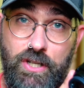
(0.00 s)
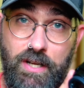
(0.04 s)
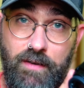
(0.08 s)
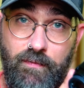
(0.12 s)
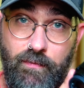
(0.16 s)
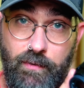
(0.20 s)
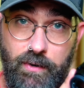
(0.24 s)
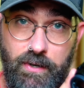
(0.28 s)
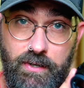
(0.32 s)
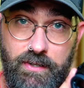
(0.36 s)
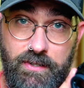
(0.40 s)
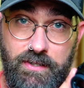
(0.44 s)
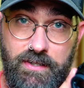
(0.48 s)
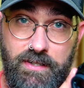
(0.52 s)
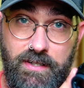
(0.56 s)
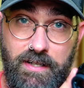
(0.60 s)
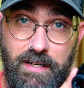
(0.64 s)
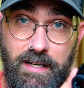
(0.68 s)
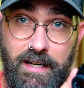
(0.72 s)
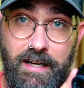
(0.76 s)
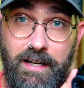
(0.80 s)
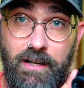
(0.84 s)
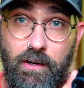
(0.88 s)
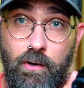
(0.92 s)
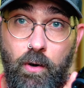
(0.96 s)
difference
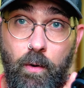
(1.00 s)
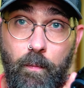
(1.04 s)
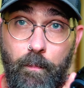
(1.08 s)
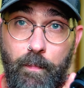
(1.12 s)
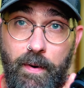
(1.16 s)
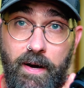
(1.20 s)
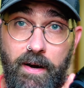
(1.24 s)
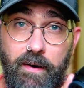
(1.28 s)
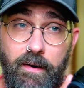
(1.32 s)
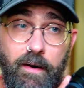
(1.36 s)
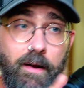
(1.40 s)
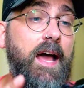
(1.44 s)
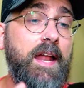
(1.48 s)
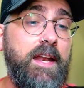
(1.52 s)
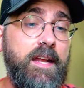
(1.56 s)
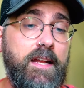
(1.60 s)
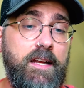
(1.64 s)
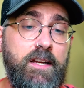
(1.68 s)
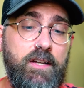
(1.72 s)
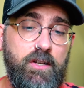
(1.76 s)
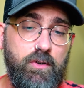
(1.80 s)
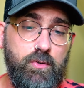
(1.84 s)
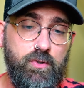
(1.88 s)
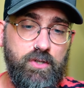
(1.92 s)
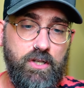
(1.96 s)
in compare and
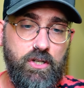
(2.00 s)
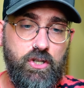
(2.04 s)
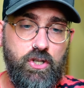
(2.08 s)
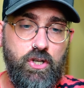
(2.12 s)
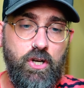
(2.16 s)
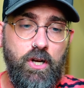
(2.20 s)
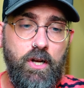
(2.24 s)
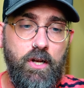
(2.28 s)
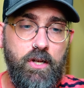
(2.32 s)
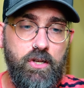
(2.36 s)
in usage.